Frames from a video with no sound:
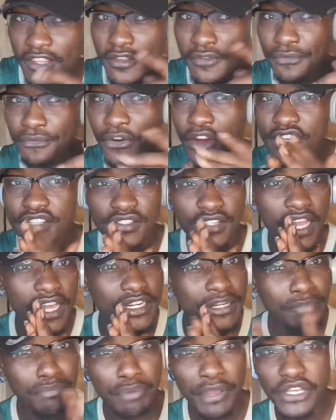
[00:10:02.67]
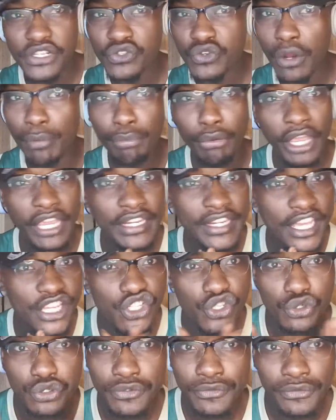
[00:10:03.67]
The first and the best rapper in
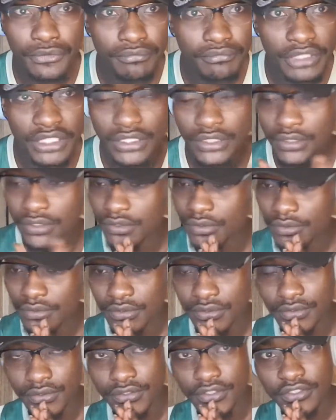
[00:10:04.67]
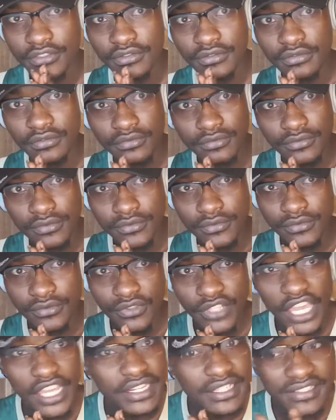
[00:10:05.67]
Nigeria for me,
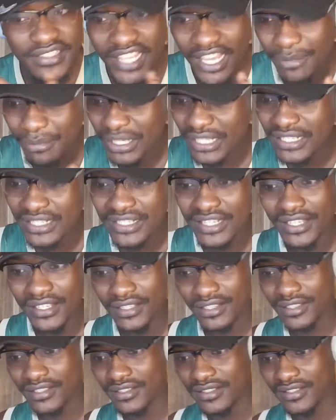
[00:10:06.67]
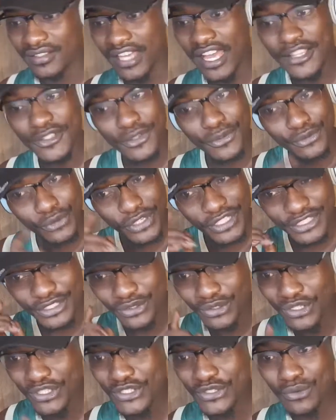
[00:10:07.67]
anytime, any day, as of
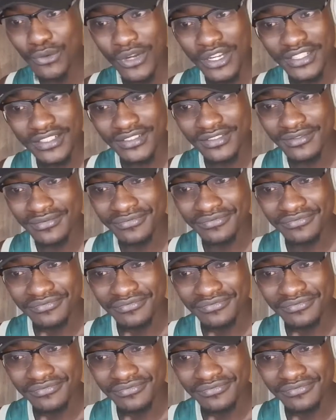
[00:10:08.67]
2021,